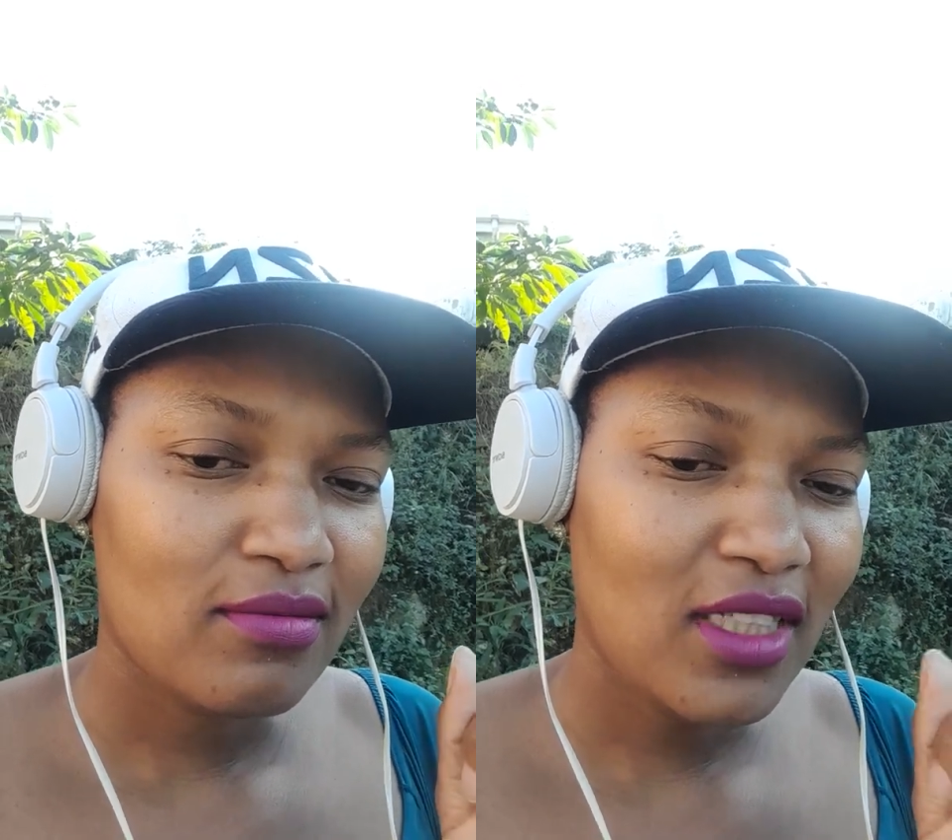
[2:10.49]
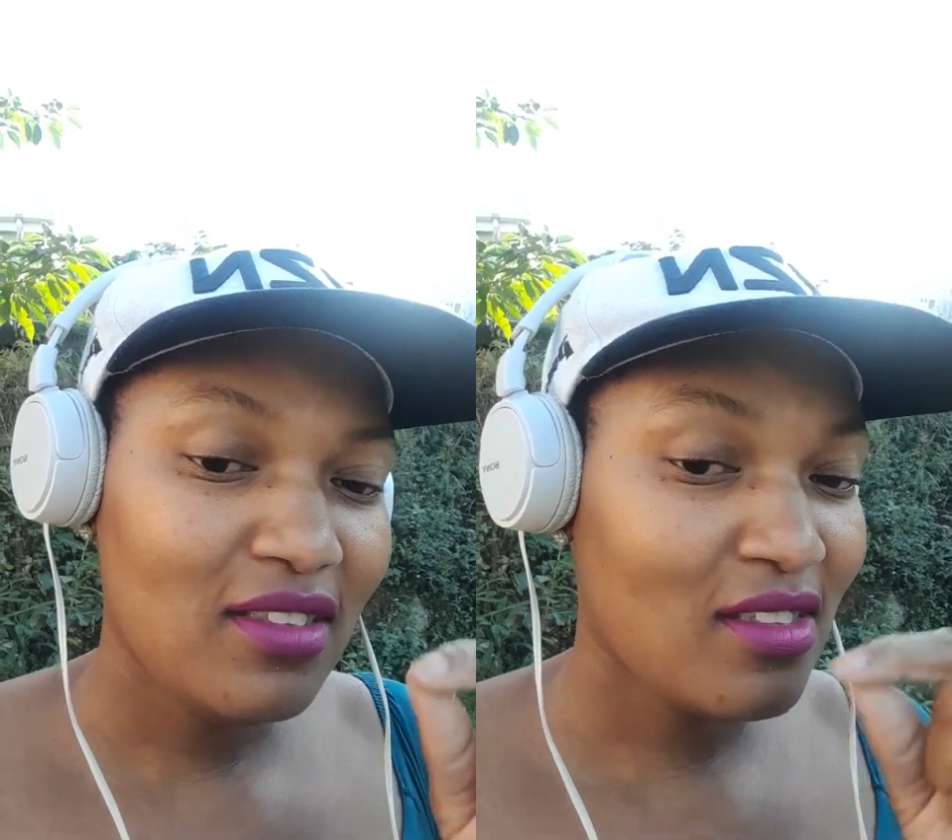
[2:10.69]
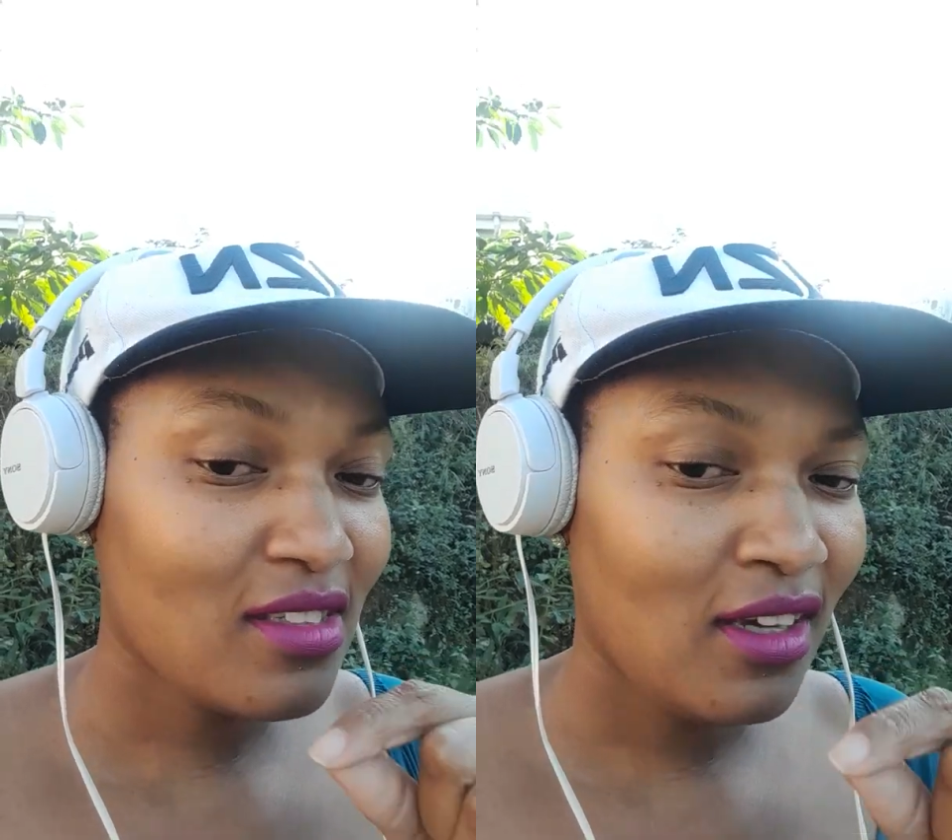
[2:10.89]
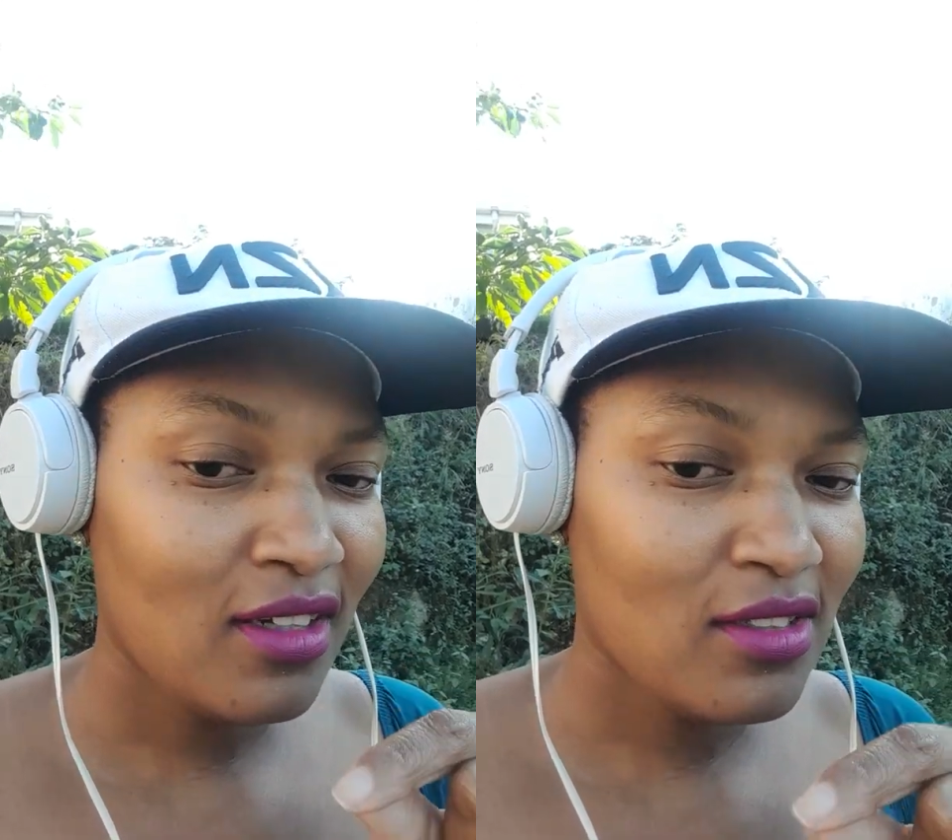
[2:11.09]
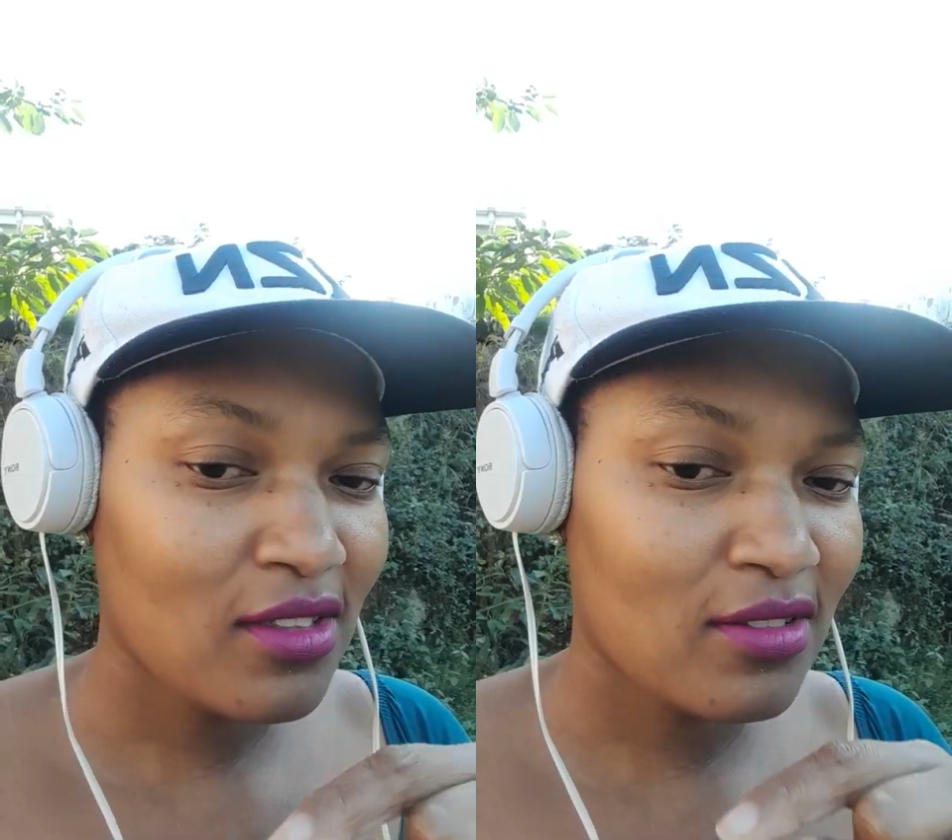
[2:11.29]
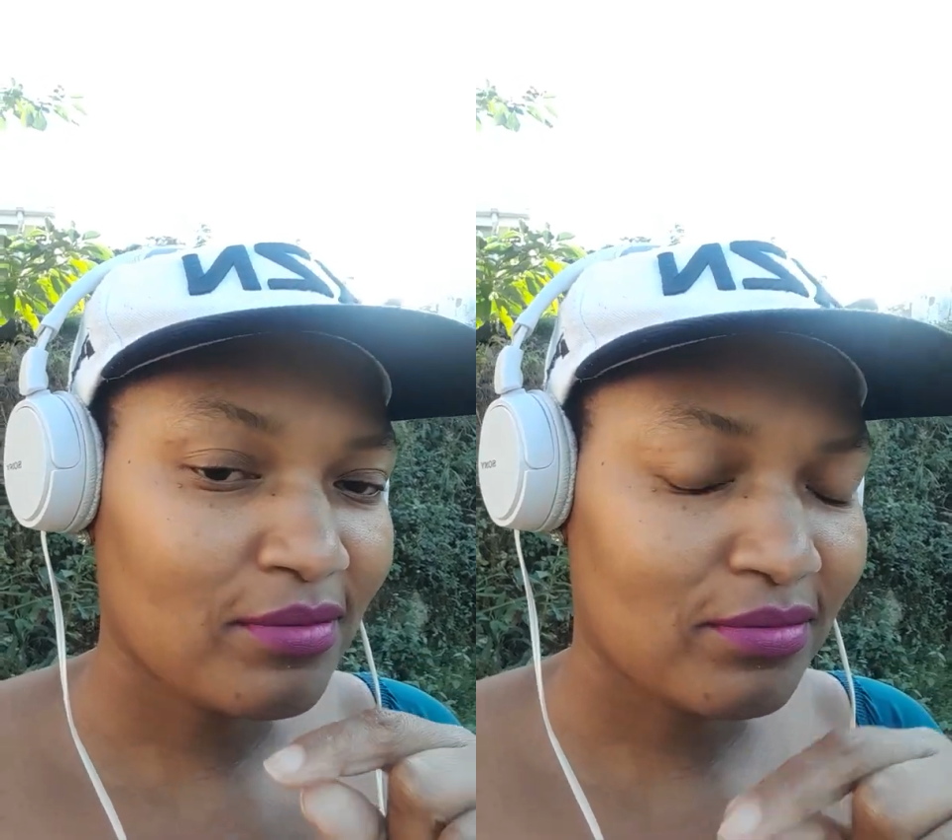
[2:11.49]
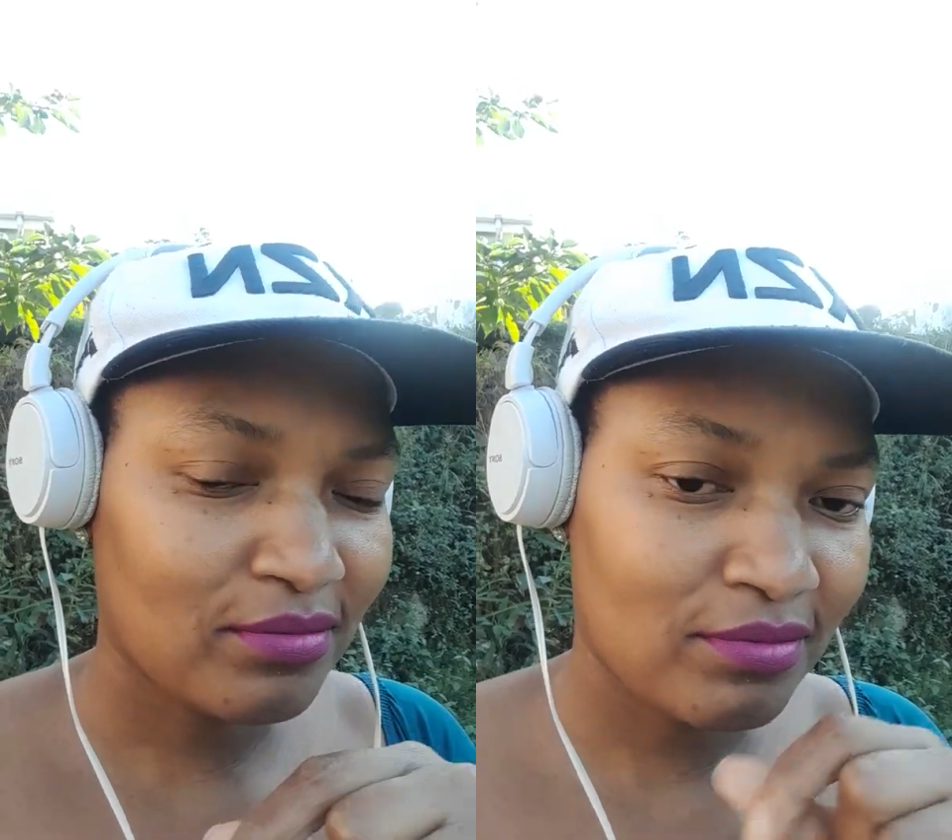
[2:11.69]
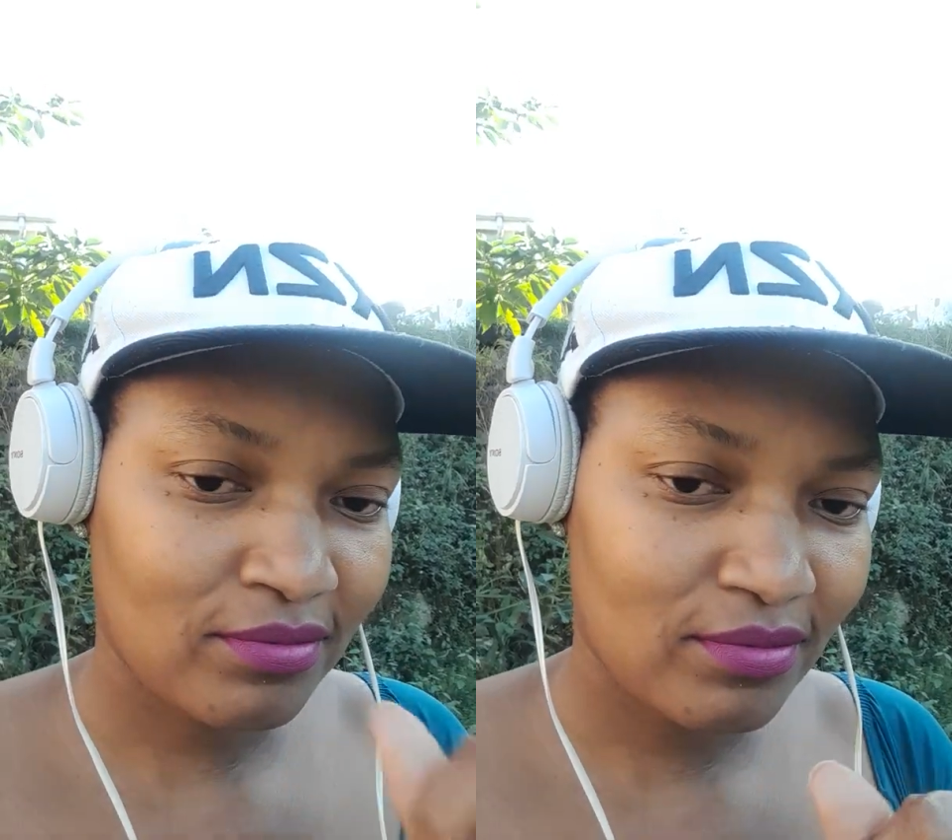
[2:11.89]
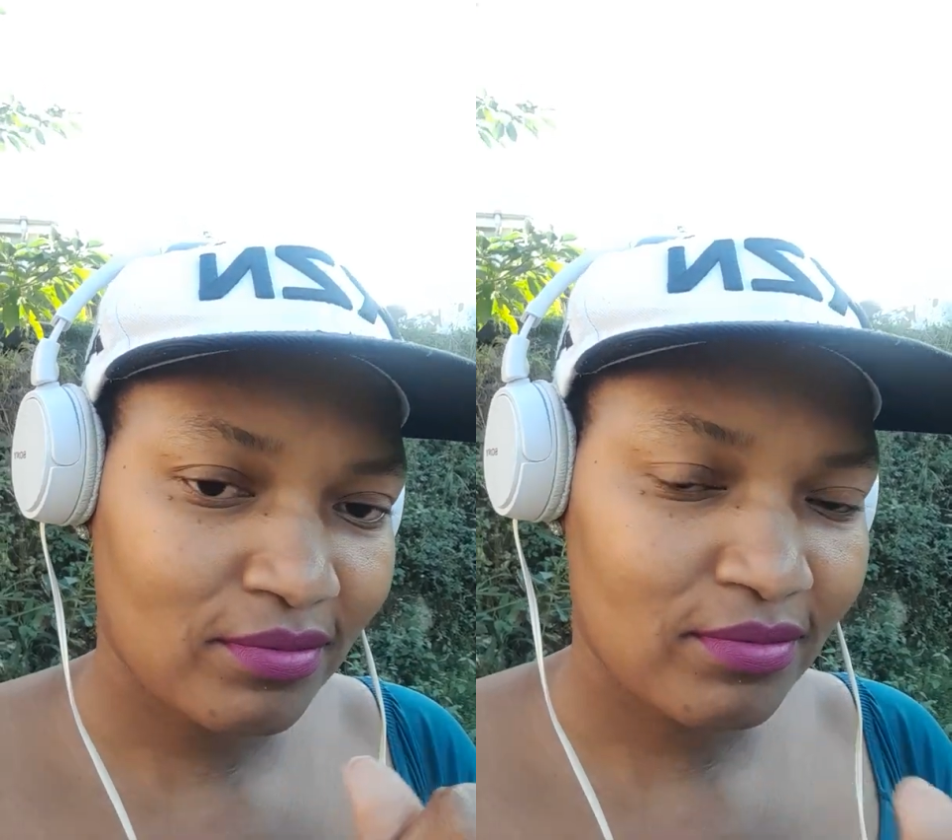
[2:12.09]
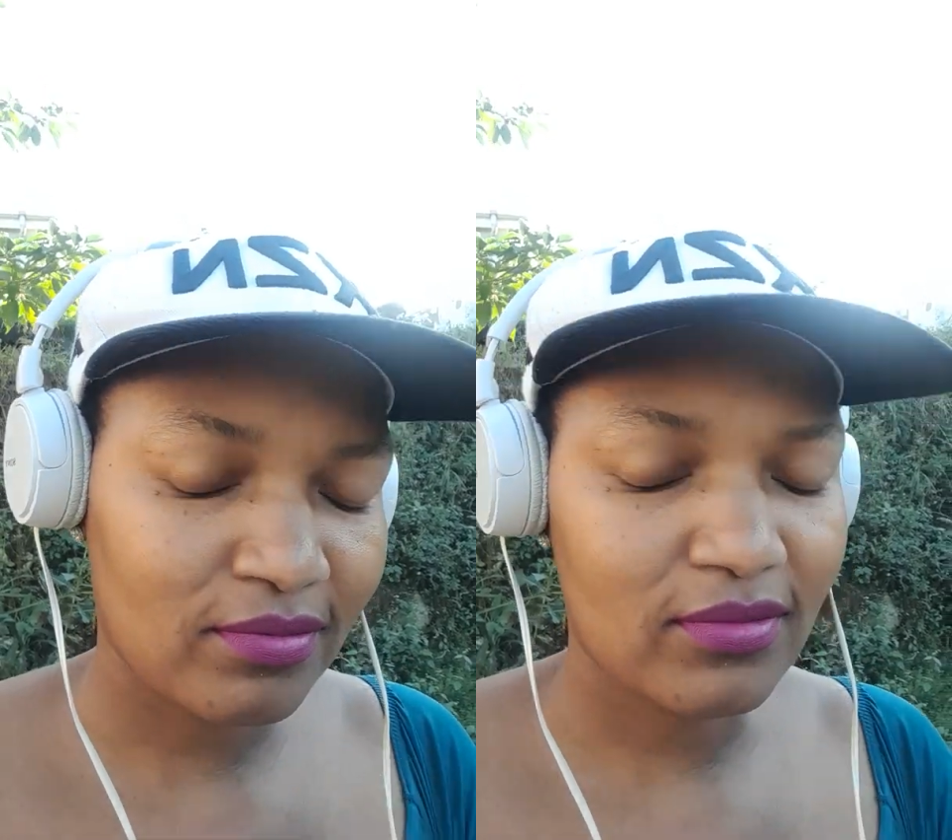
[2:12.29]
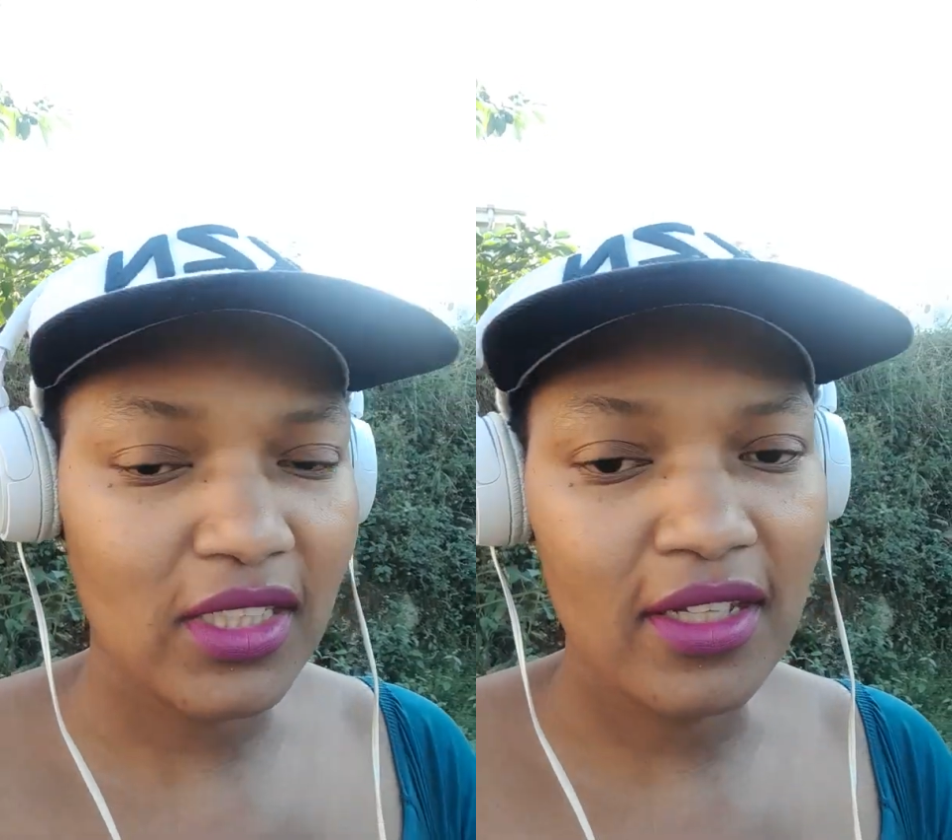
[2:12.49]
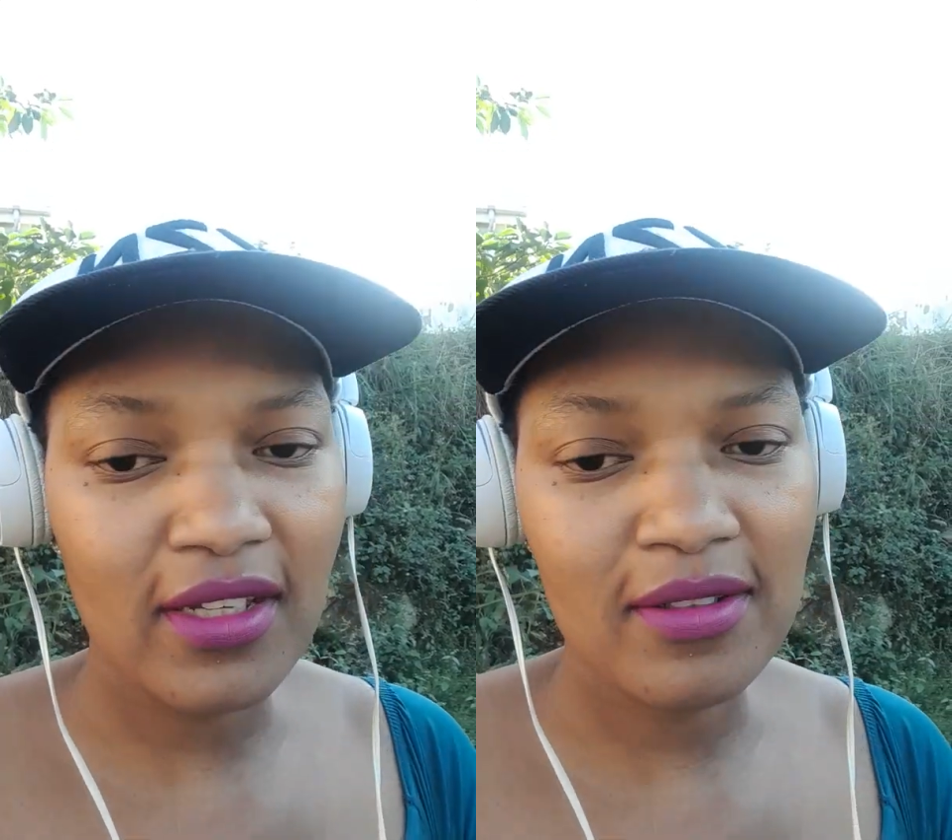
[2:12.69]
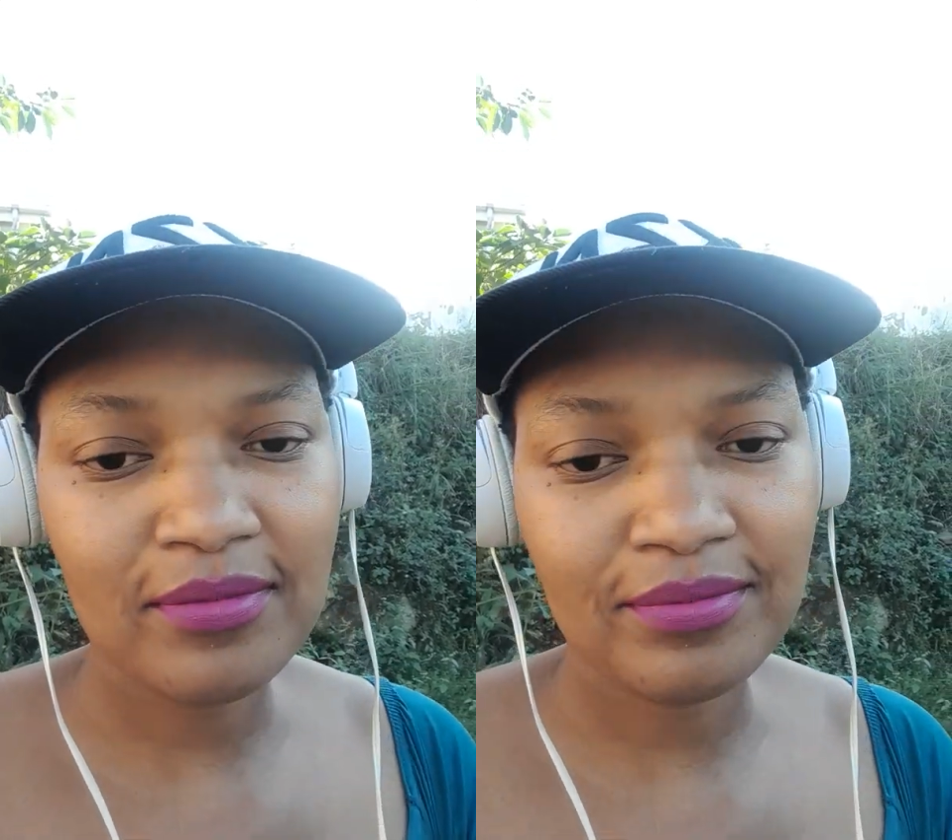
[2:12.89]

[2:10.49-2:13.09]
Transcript: In this case, yeah.